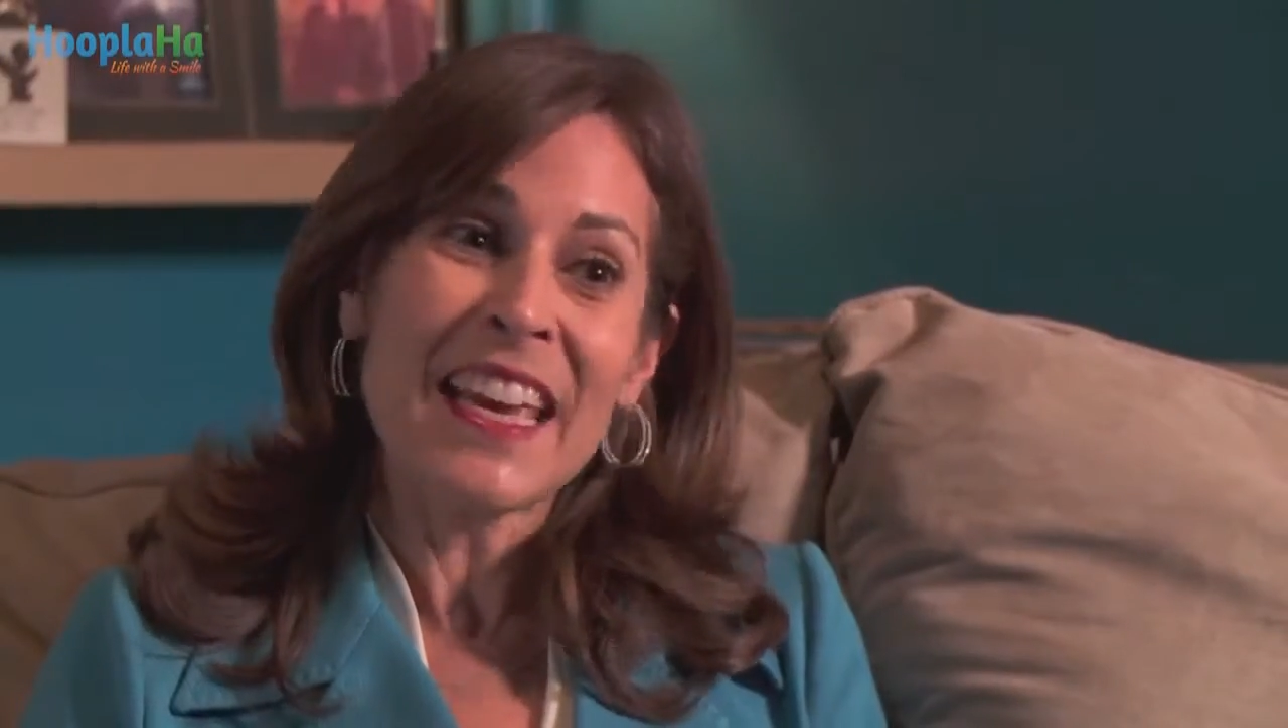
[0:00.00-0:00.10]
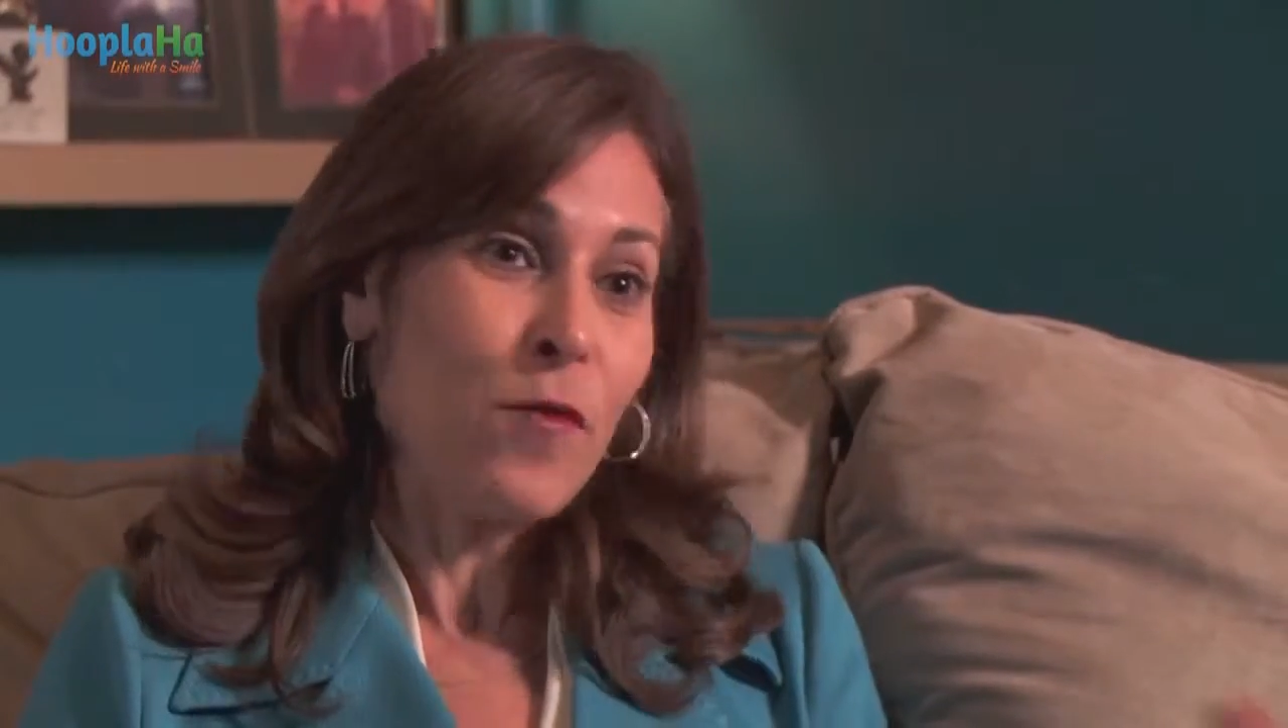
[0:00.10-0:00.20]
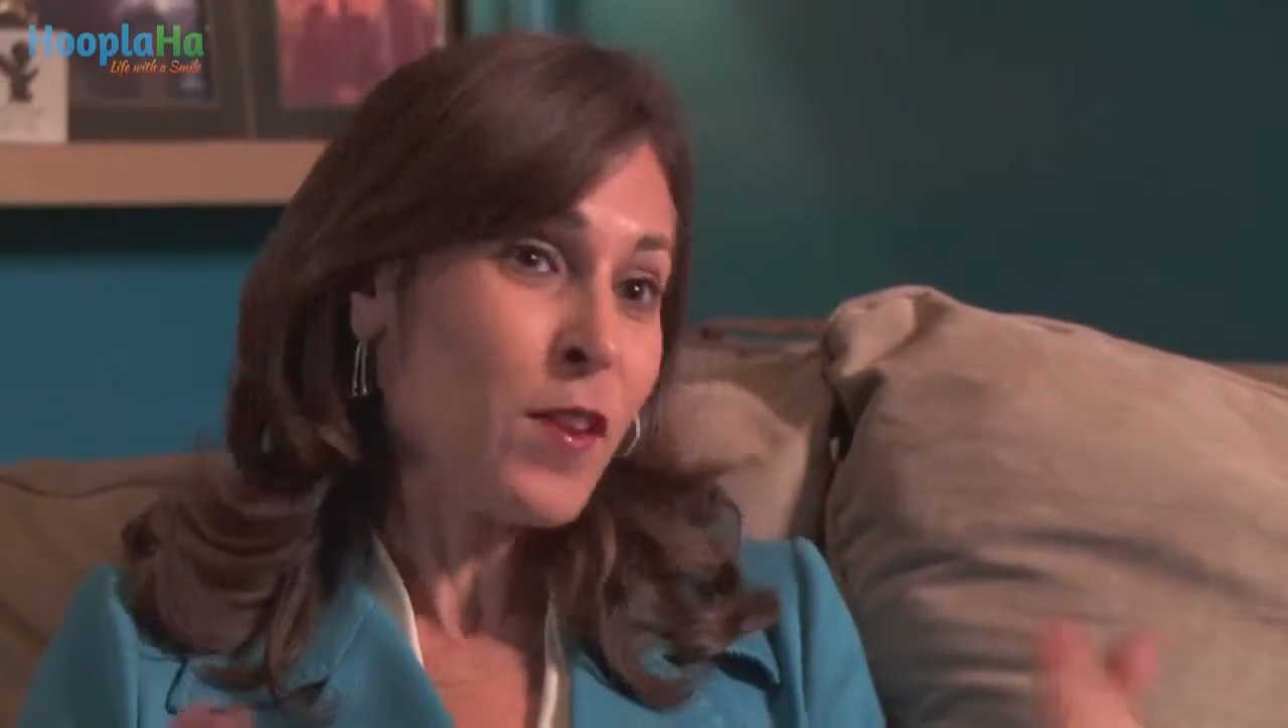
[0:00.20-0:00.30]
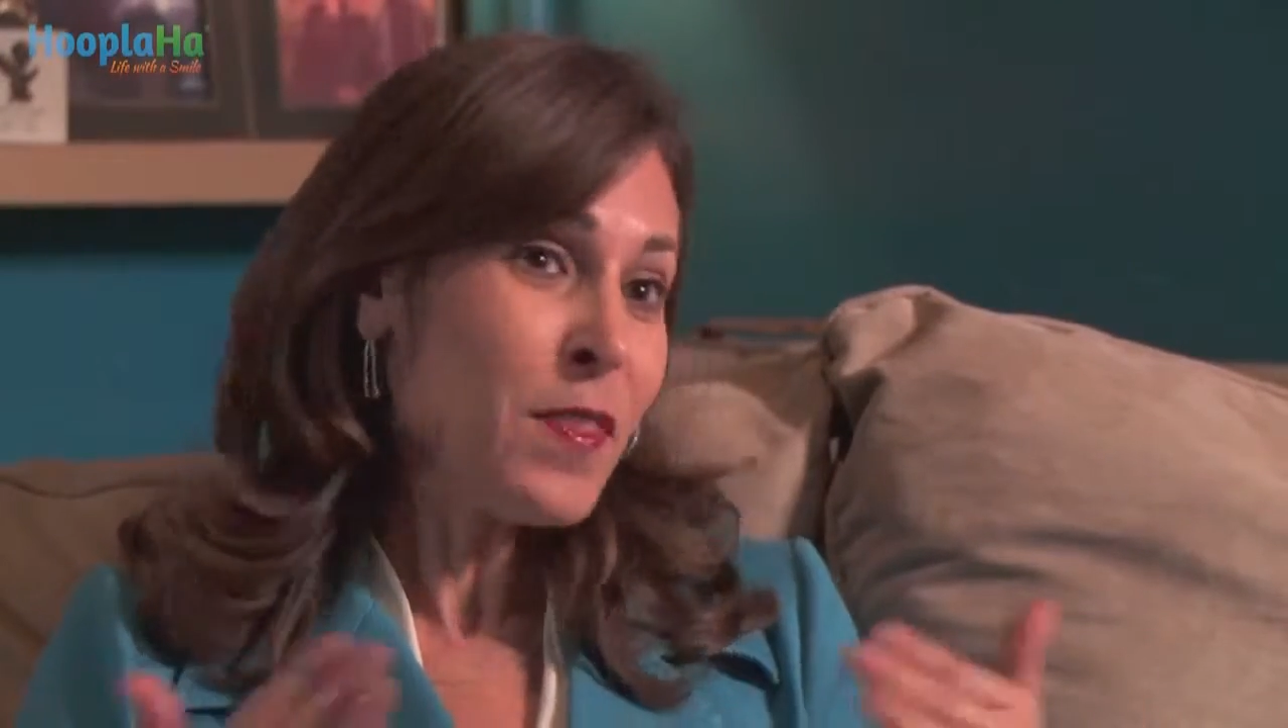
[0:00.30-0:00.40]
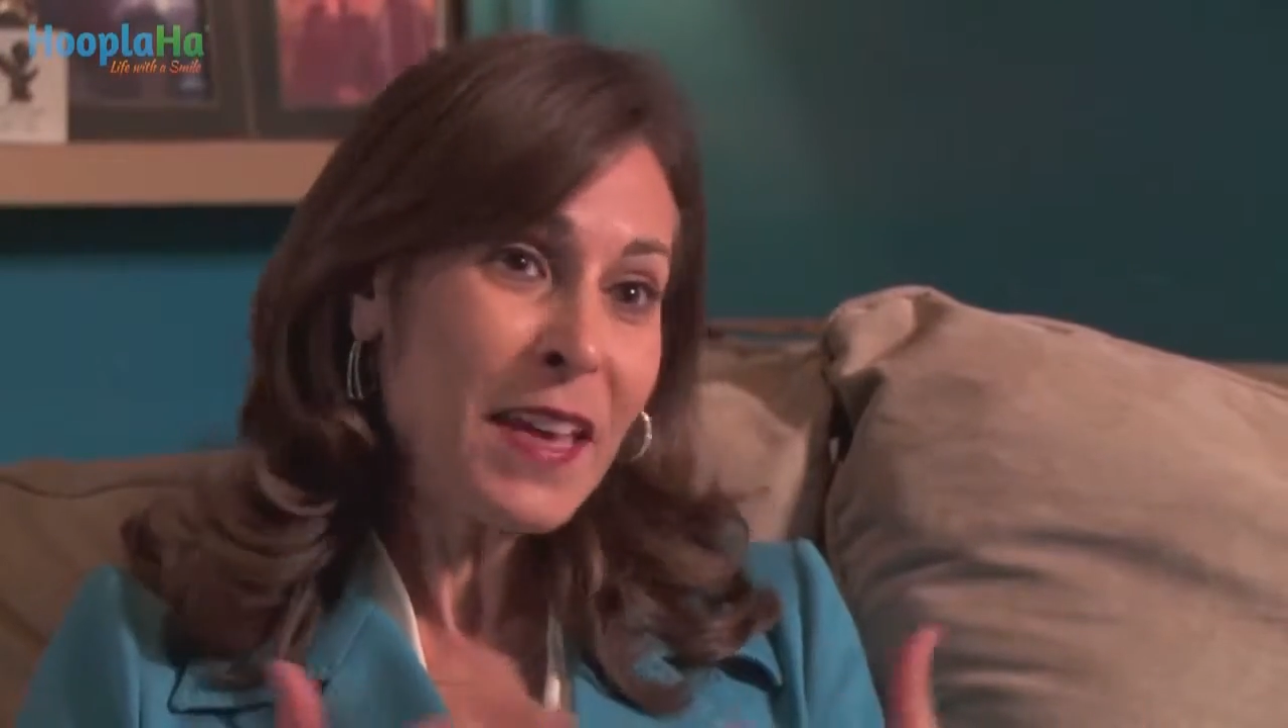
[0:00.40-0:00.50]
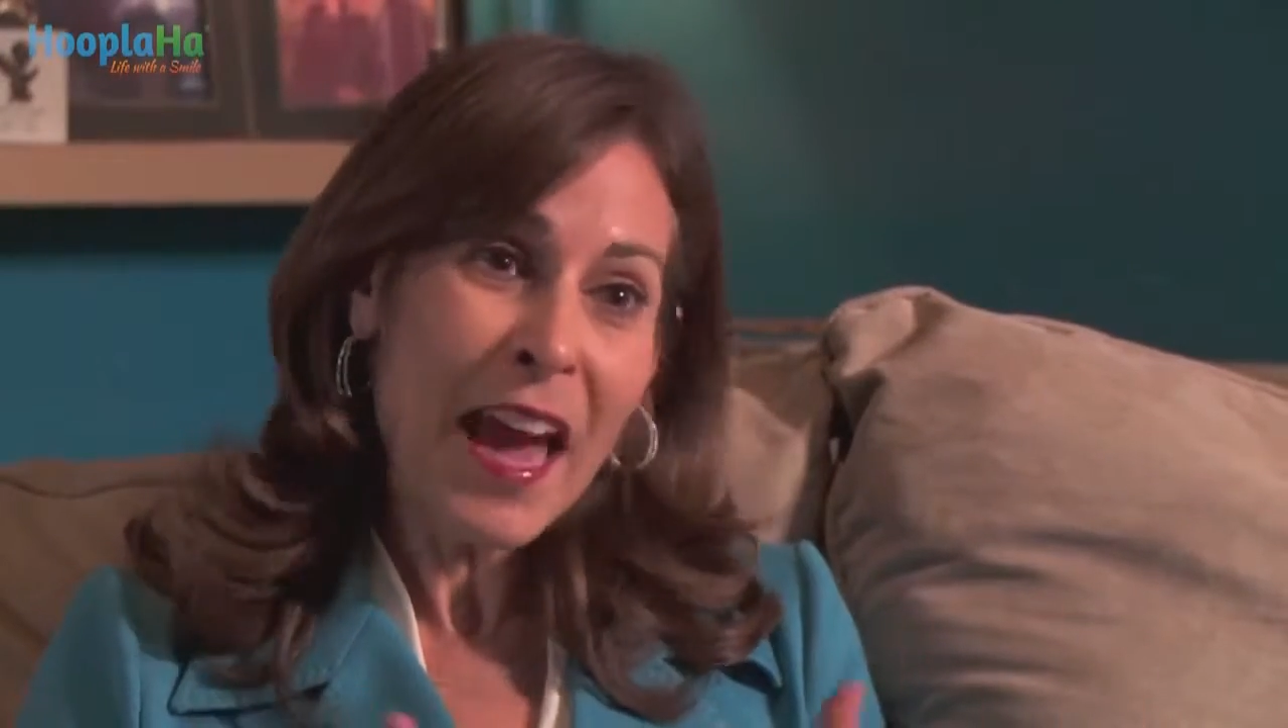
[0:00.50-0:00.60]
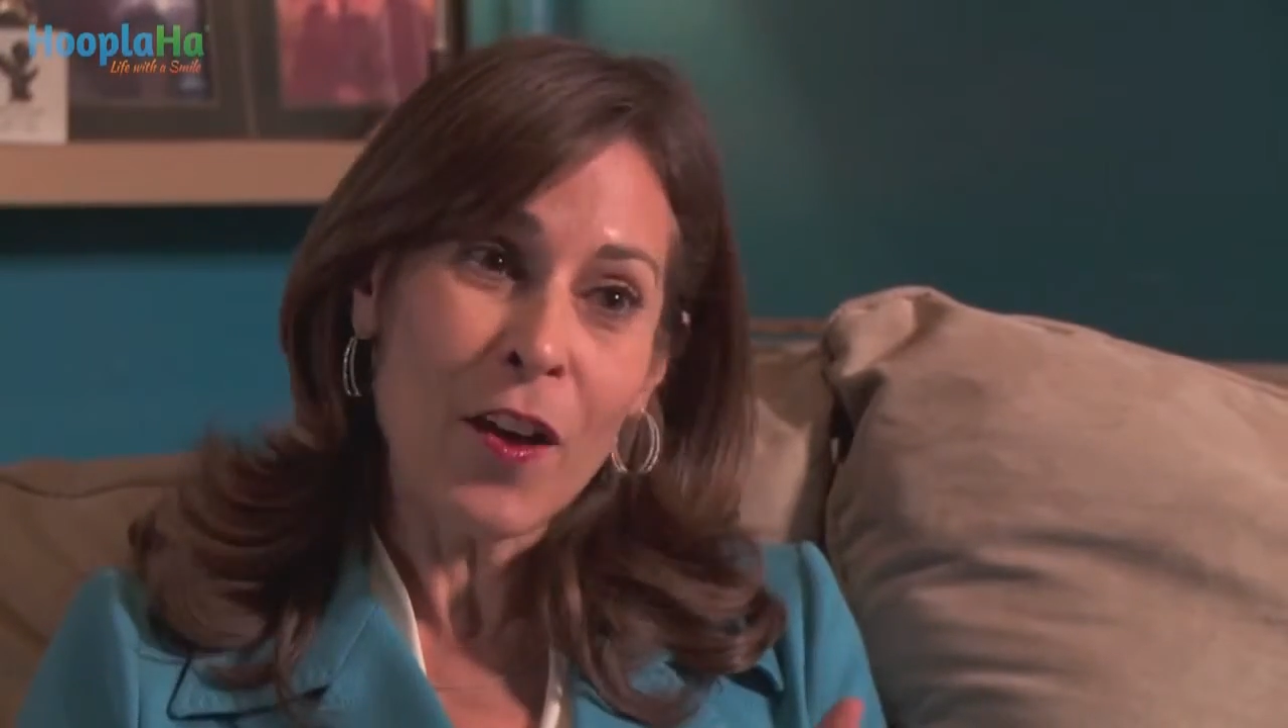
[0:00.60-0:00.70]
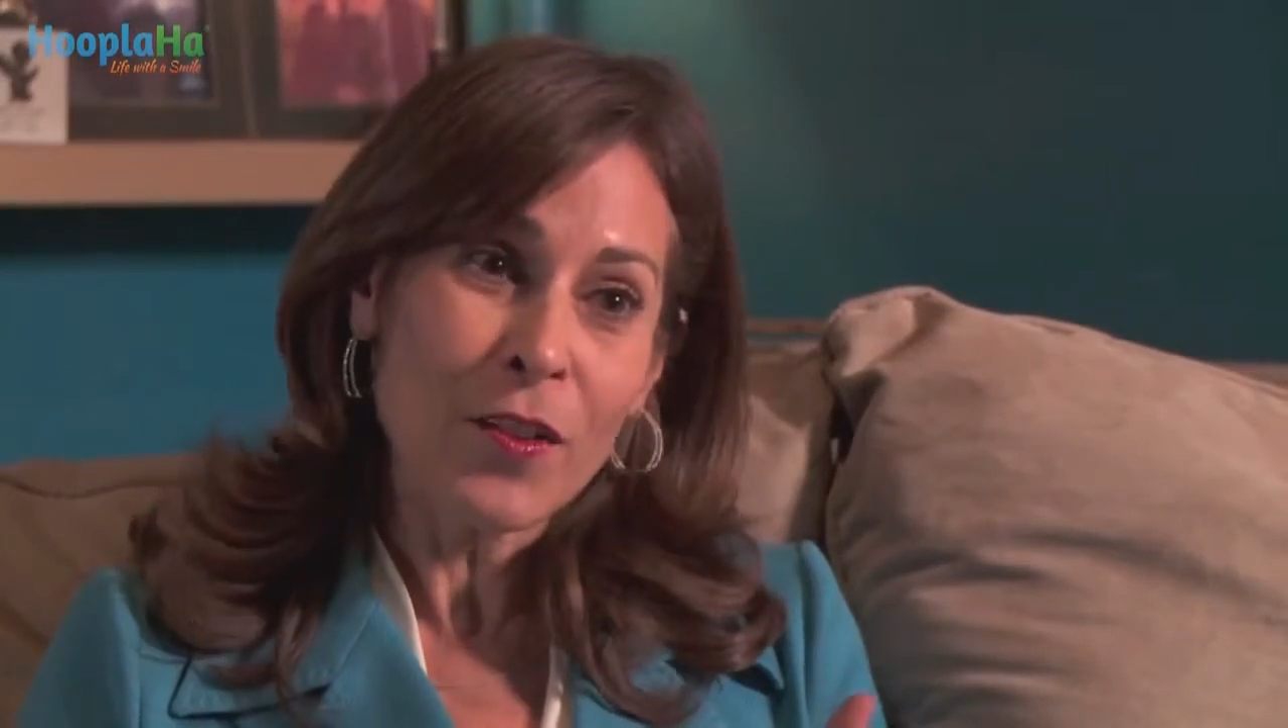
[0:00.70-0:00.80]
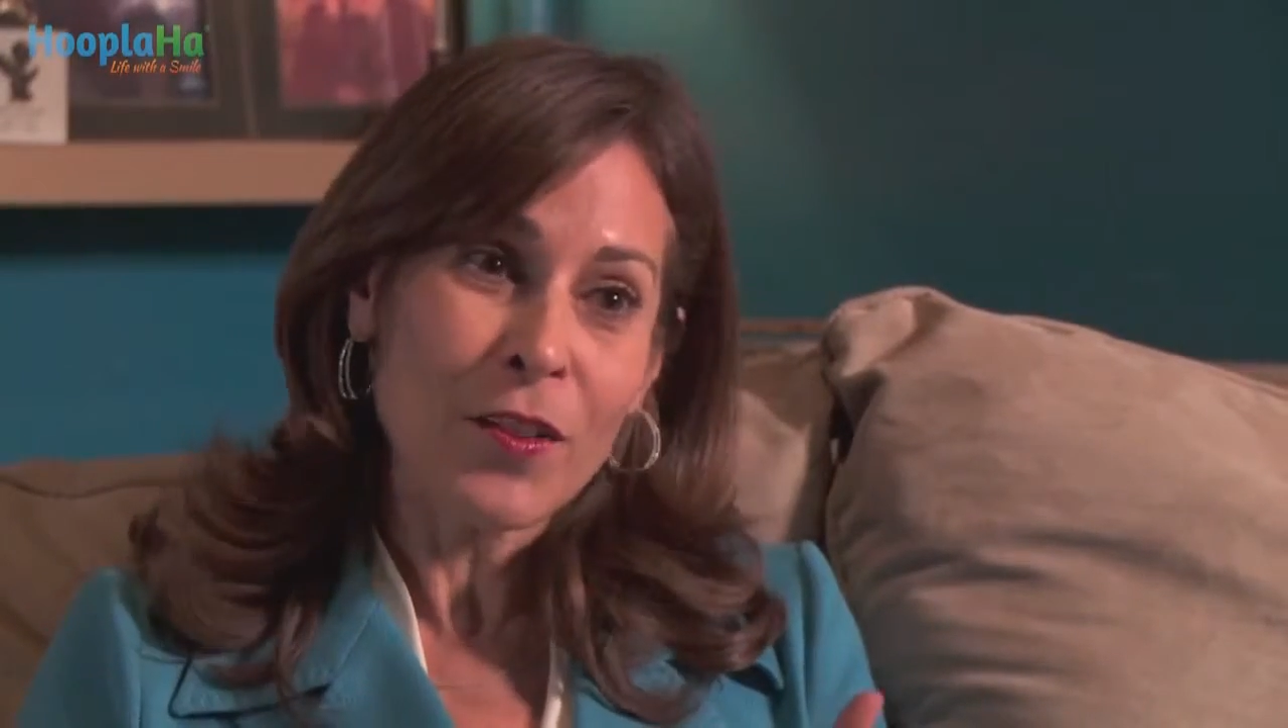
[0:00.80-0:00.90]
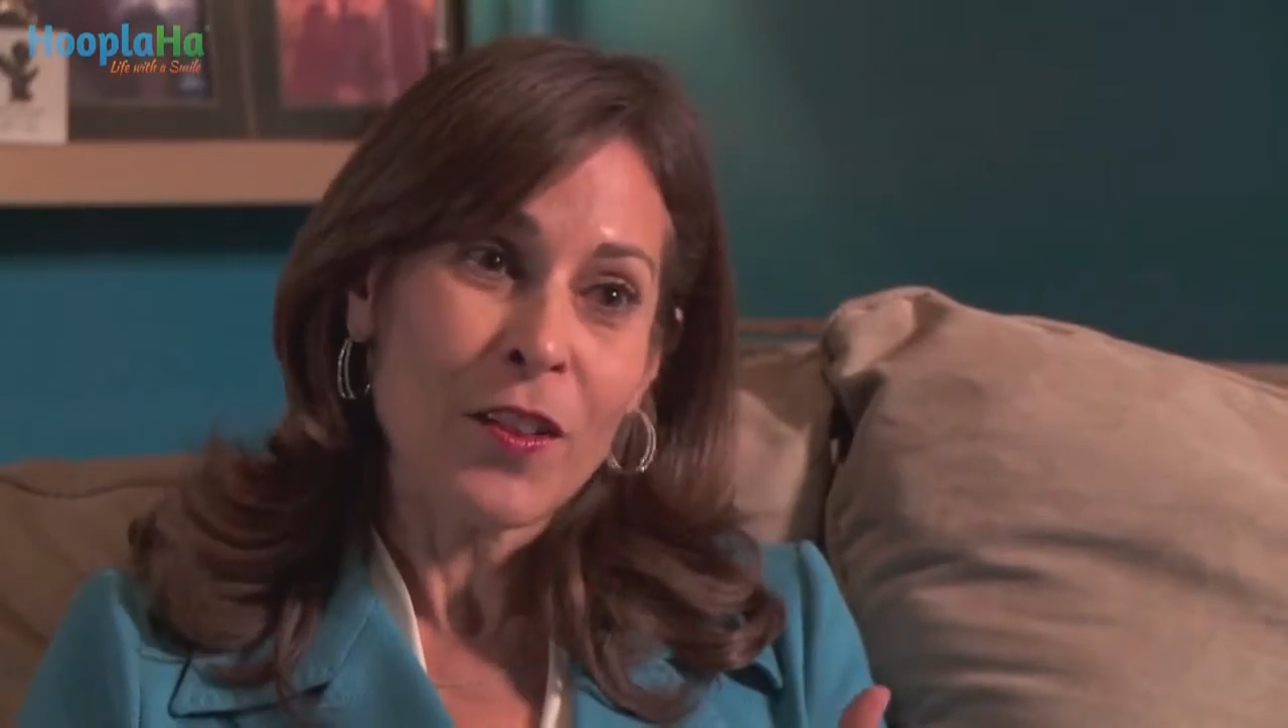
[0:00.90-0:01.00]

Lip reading: everything out,